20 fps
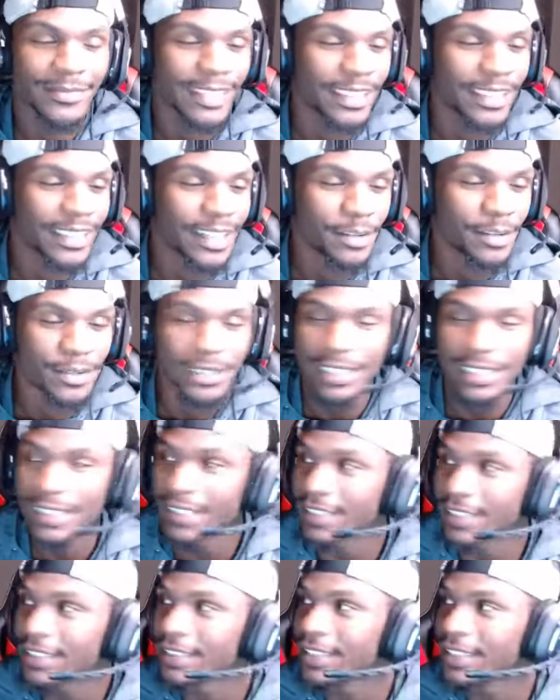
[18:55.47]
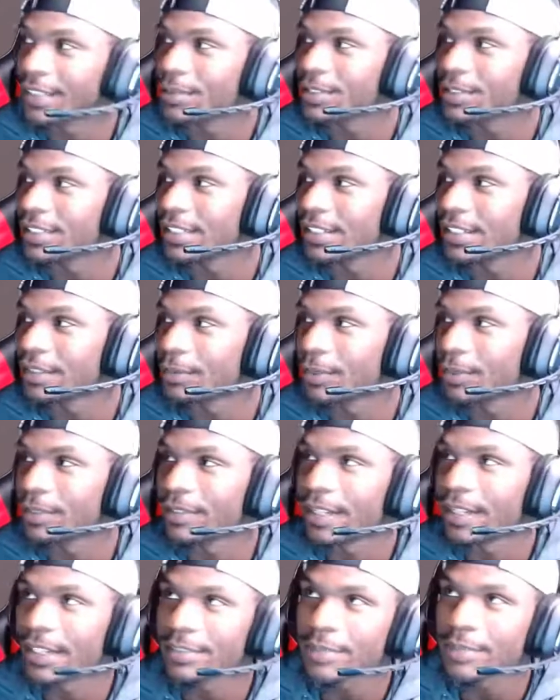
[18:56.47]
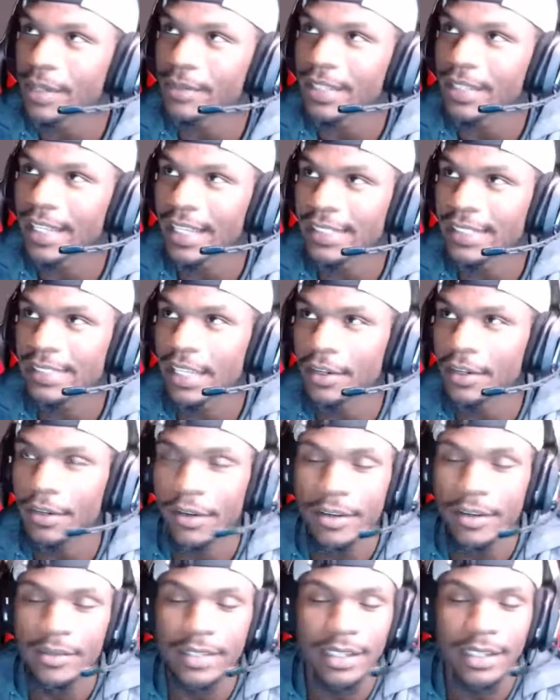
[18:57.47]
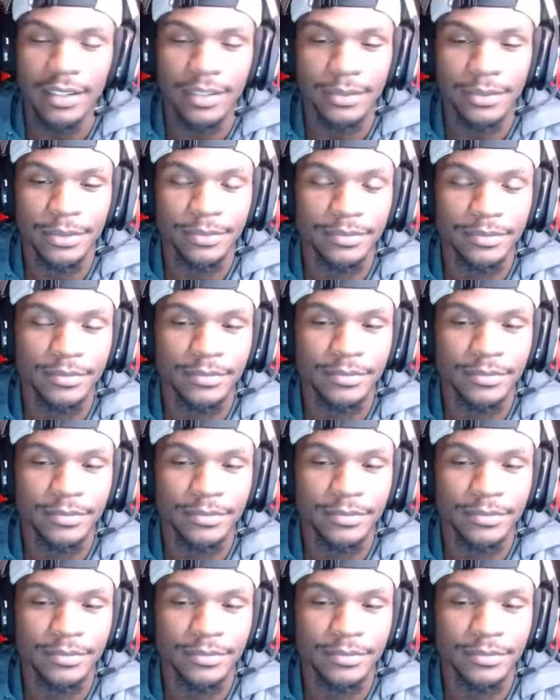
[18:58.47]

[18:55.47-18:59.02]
Yeah, that was a young one. I was probably in like second grade when that happened.